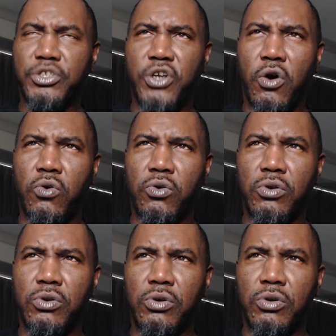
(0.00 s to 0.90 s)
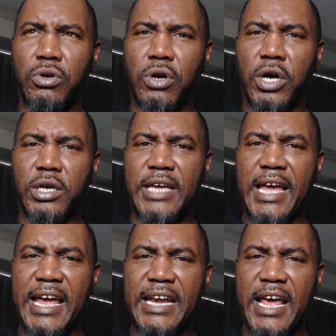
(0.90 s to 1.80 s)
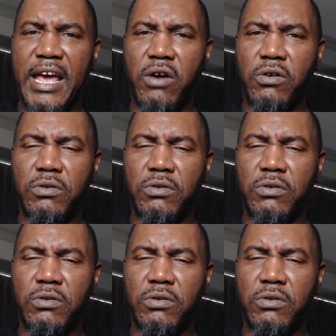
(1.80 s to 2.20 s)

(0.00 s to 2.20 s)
on uh, K&L